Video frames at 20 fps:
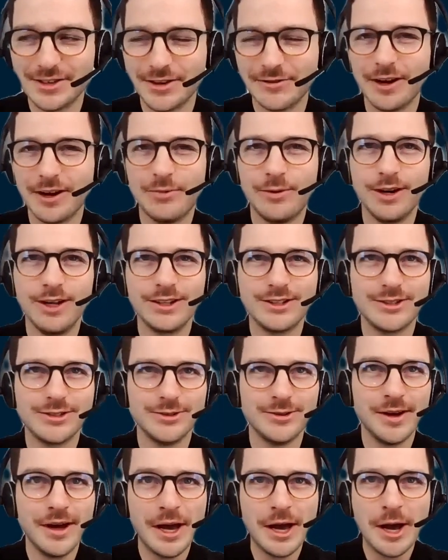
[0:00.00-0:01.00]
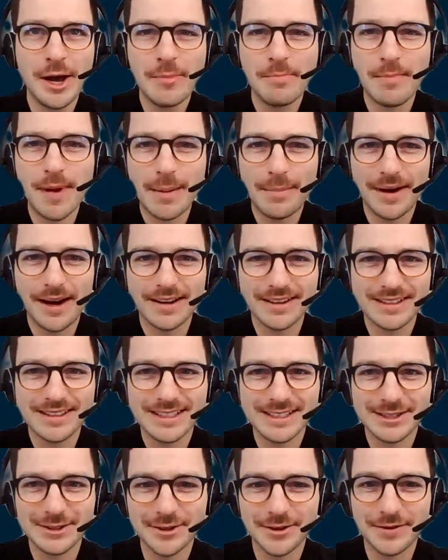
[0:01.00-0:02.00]
So if I wanted to map
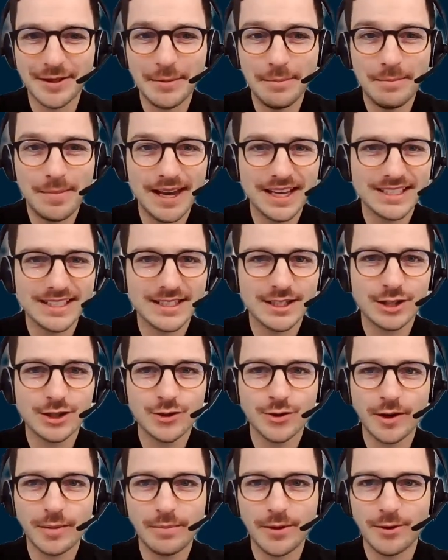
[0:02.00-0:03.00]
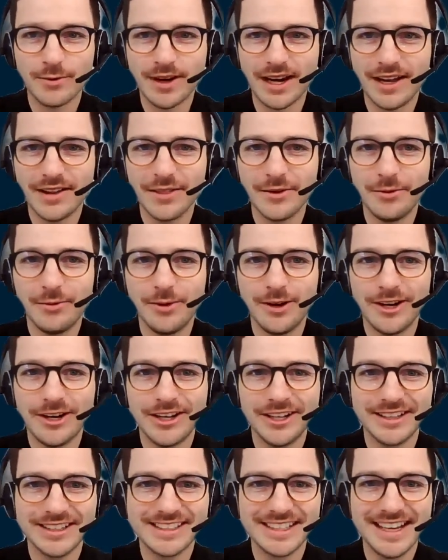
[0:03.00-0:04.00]
out sort of the best trip around the
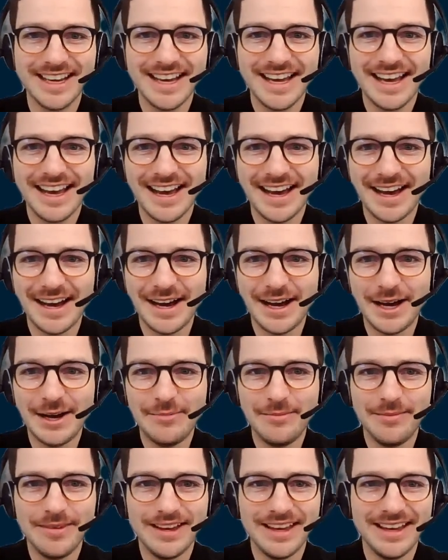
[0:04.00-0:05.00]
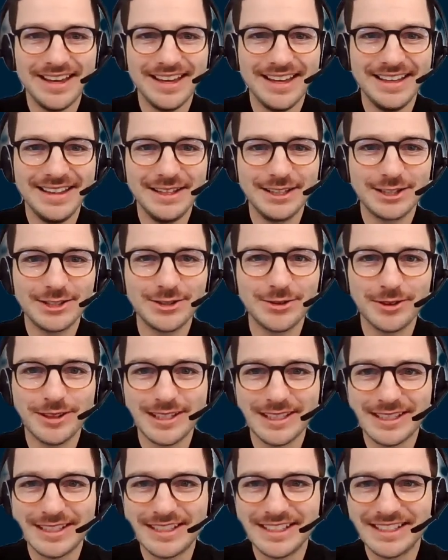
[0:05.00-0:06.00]
world in the
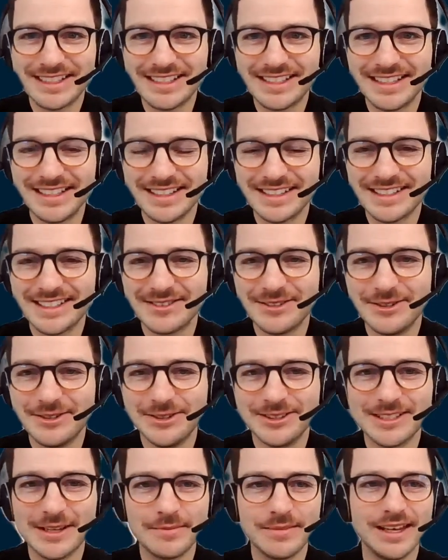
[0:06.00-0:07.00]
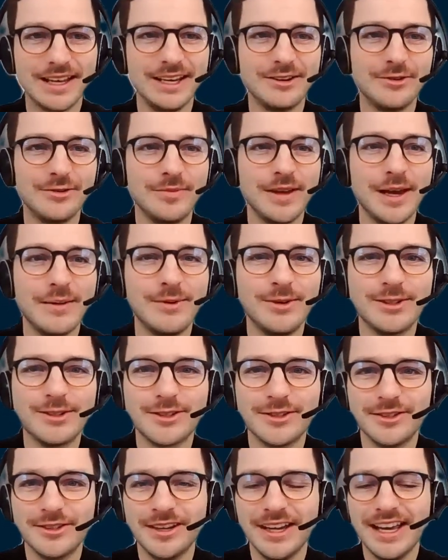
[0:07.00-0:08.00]
shortest distance or something, it would be able
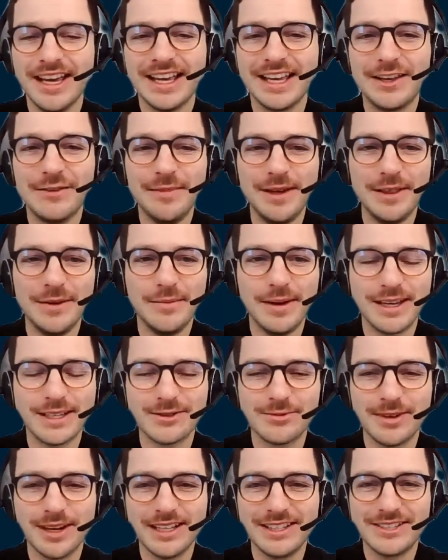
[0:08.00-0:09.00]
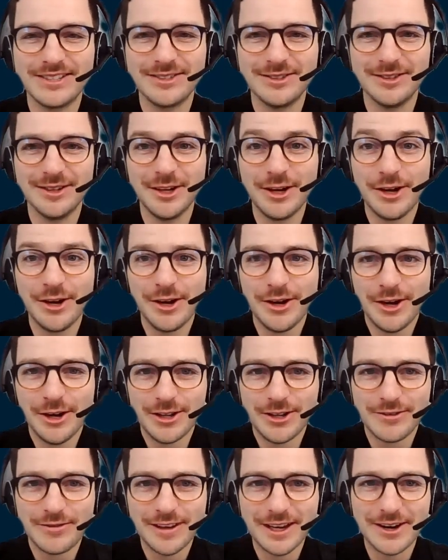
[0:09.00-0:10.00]
to give me the best way to
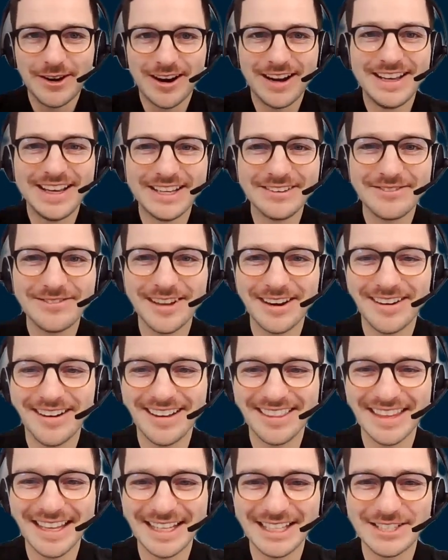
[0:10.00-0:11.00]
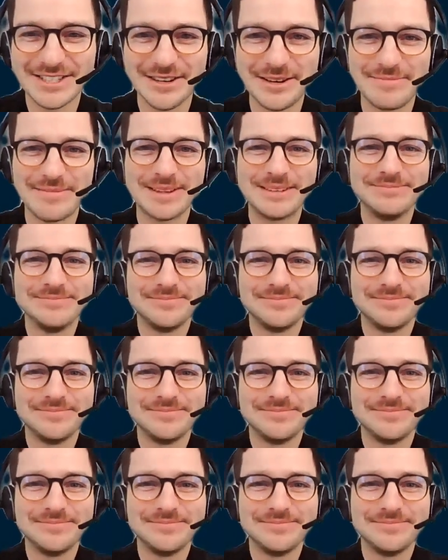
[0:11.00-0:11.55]
figure out that trip.